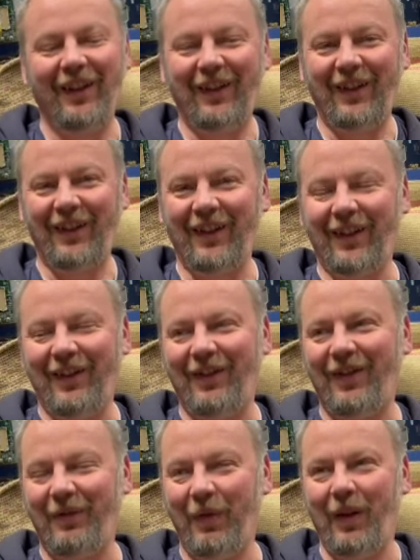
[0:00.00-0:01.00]
you
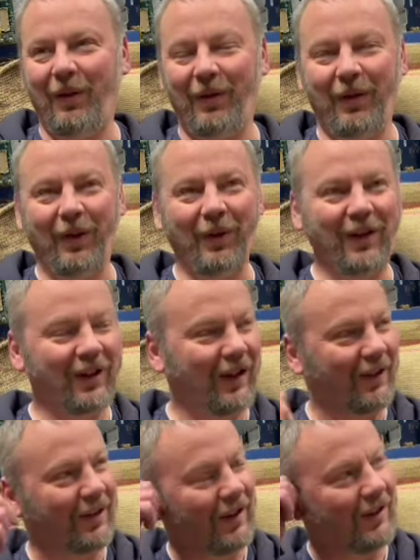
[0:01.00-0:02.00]
know, not
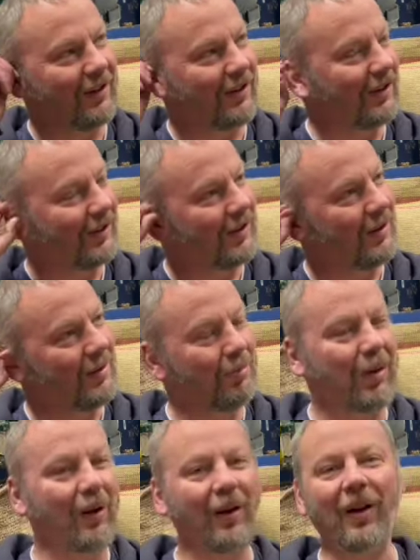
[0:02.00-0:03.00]
noticing things, a certain
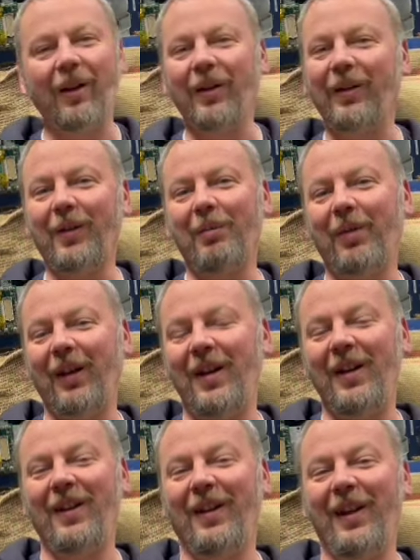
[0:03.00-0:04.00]
bollard or something
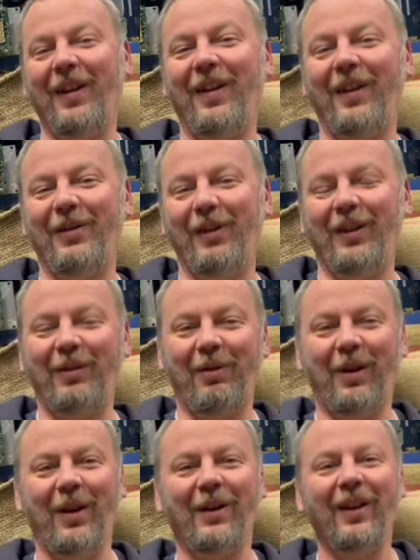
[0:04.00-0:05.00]
they try to
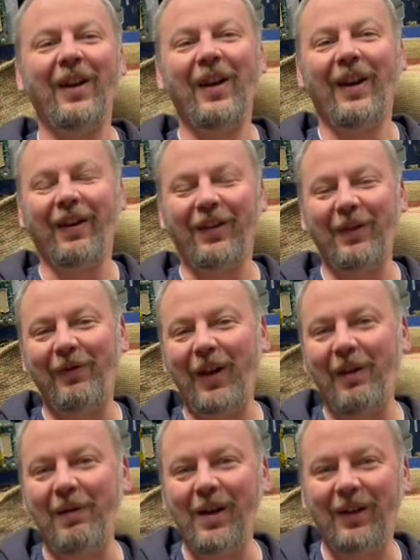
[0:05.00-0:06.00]
run into. I was in
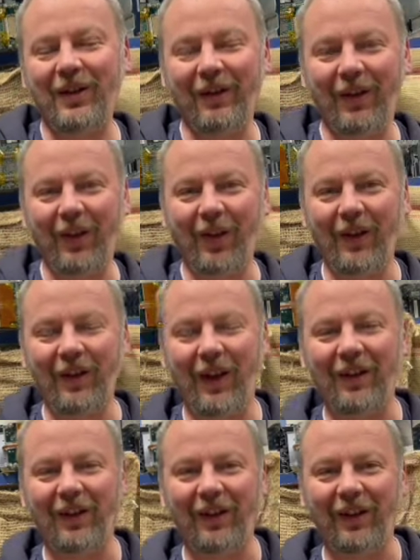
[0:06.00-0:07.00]
various of the
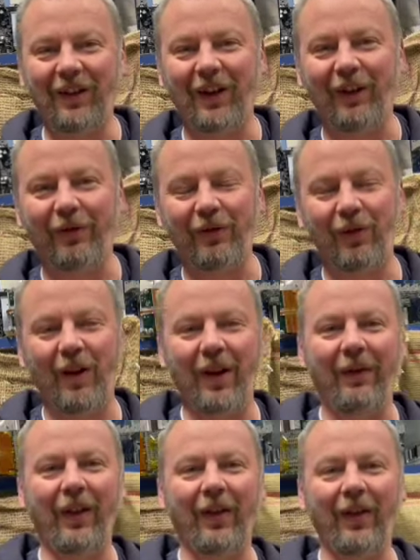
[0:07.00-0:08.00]
Tesla's
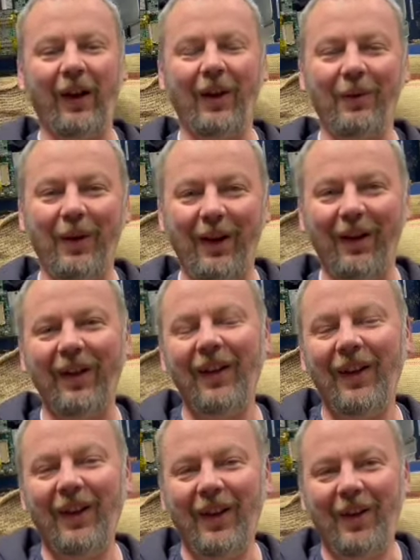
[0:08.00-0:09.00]
self-driving thing where
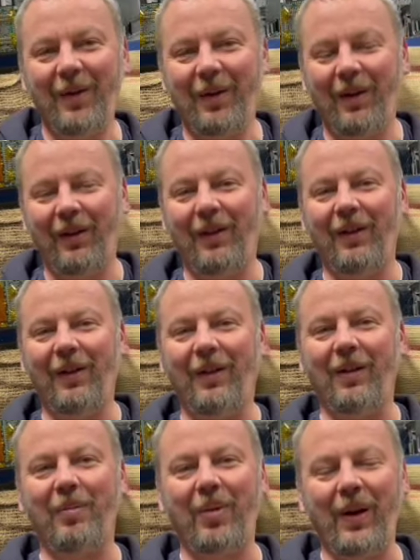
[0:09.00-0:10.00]
they're going
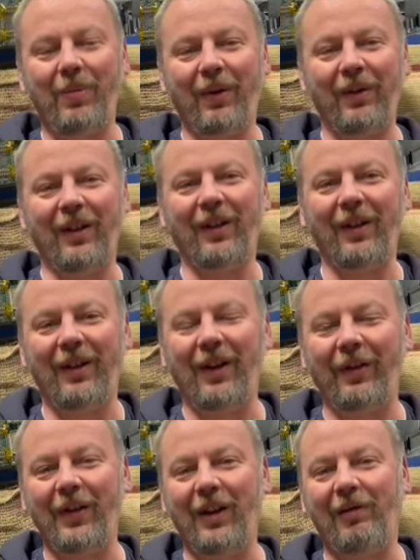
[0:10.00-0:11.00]
along and people are suddenly
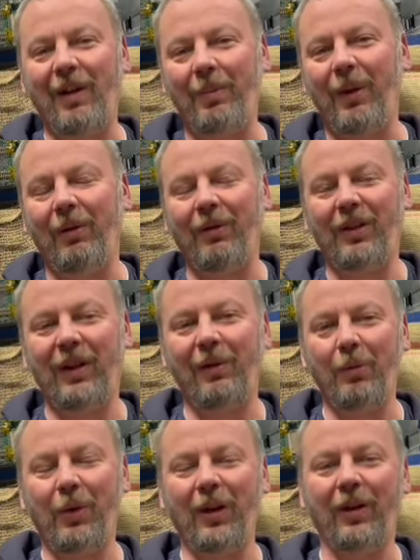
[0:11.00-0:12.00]
having to grab the
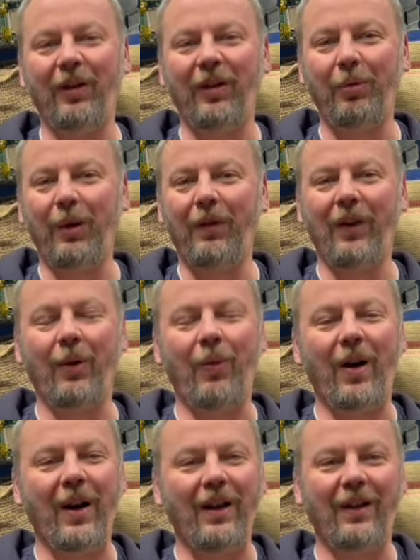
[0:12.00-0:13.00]
steering wheel and swerve it
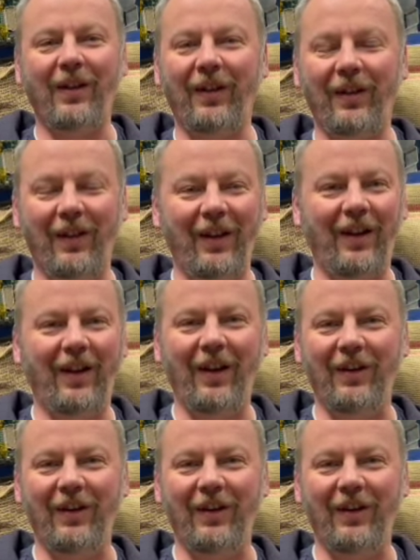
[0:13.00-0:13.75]
away because it's